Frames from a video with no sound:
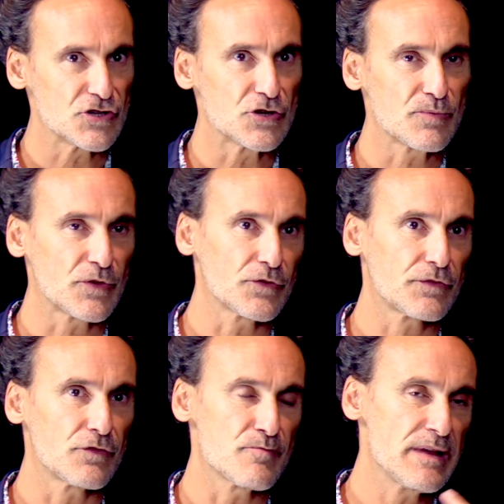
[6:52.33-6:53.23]
you know,
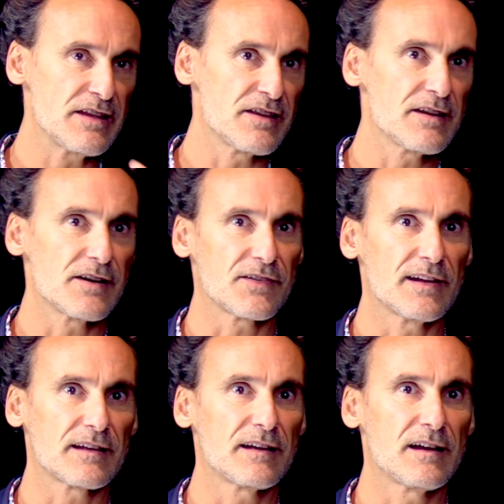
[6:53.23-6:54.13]
because for many years,
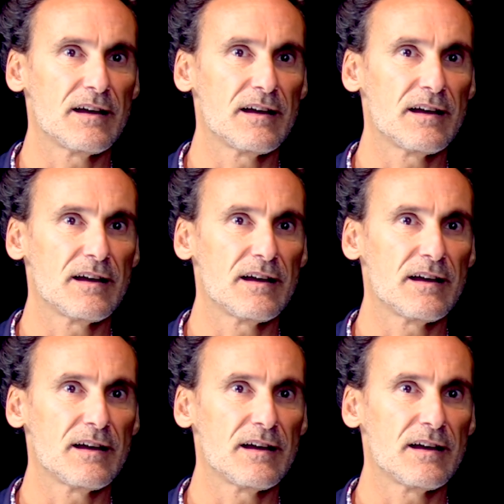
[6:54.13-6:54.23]
like,